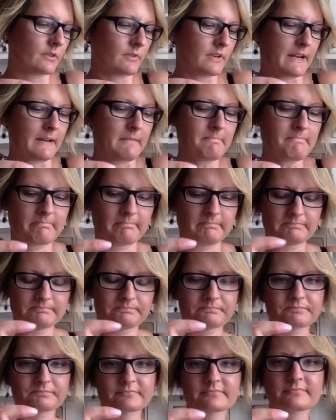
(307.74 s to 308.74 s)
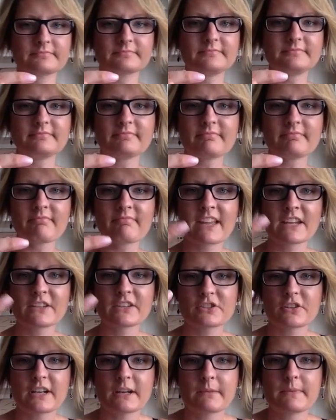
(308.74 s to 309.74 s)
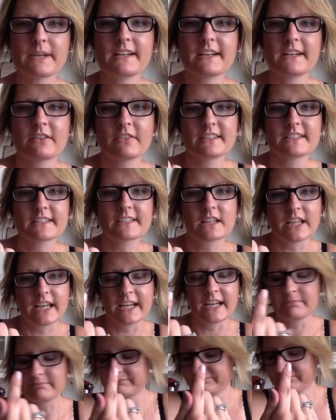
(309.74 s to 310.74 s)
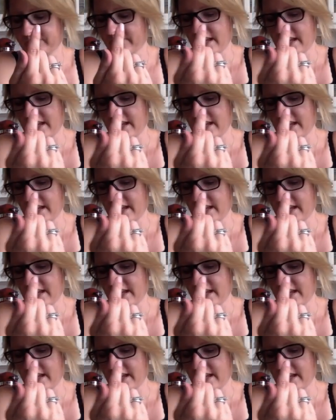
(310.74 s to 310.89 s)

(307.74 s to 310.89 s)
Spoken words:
Okay, so now my nail is clean.